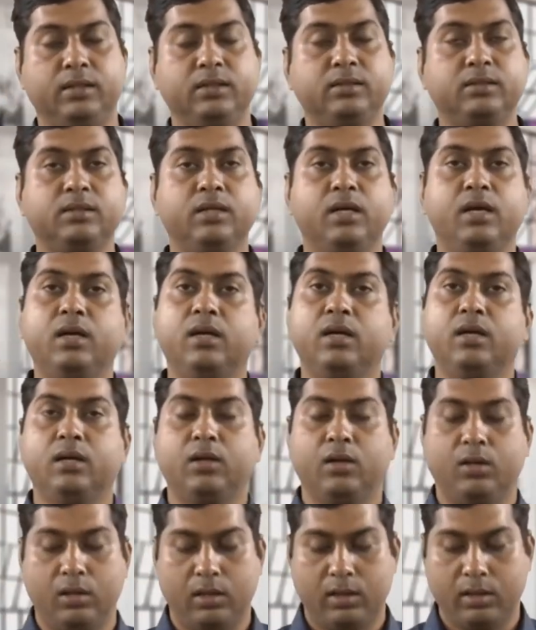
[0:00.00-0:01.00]
this
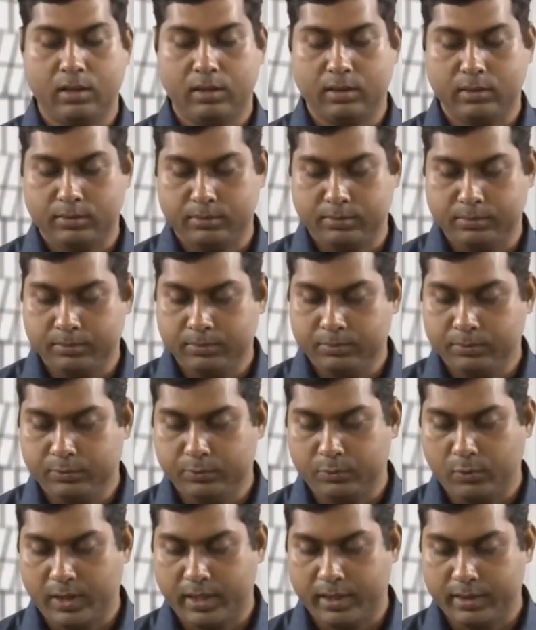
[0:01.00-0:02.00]
uh,
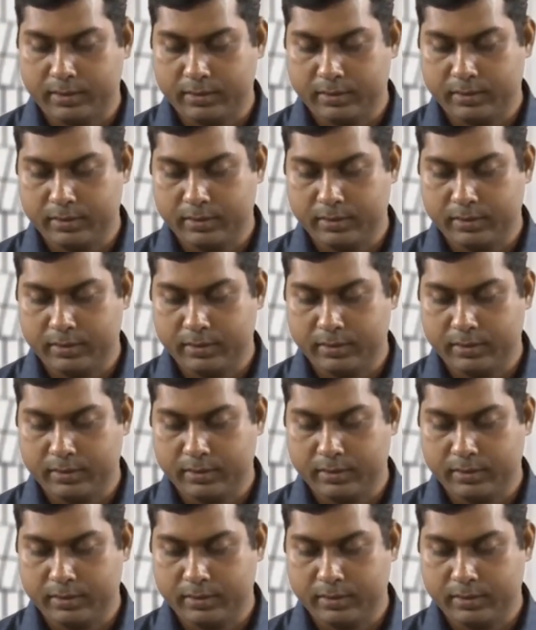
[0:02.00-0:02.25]
where